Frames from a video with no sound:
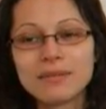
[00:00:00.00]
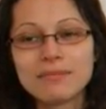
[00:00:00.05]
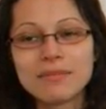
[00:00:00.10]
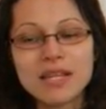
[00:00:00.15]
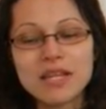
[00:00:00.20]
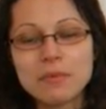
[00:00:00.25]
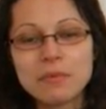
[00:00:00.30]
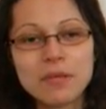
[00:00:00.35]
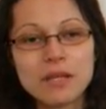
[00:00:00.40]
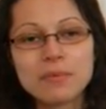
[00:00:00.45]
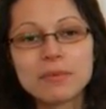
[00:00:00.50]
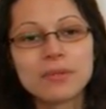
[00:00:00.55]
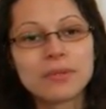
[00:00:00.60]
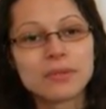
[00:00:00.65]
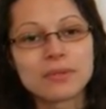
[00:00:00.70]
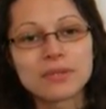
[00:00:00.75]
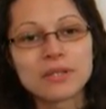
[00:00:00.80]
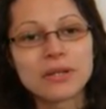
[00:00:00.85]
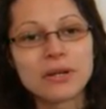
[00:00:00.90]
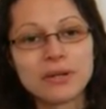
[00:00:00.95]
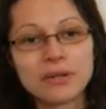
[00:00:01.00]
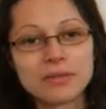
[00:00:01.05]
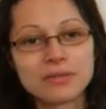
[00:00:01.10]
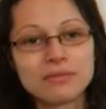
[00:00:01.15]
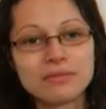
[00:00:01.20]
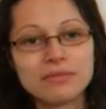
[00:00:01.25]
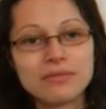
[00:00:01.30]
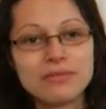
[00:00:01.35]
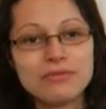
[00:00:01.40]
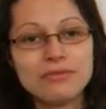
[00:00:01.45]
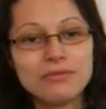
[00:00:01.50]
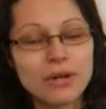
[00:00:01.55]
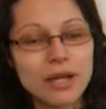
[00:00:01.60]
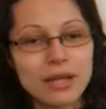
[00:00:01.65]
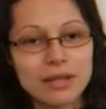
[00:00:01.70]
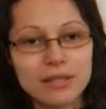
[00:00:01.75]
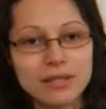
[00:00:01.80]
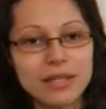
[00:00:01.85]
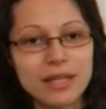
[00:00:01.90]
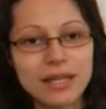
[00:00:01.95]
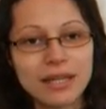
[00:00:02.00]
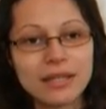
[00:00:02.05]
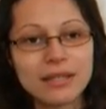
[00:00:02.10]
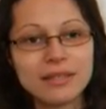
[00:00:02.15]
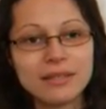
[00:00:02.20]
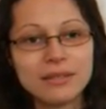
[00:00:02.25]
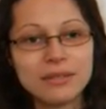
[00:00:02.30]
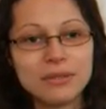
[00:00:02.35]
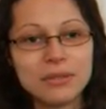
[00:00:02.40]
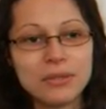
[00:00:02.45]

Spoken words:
Many people can't write it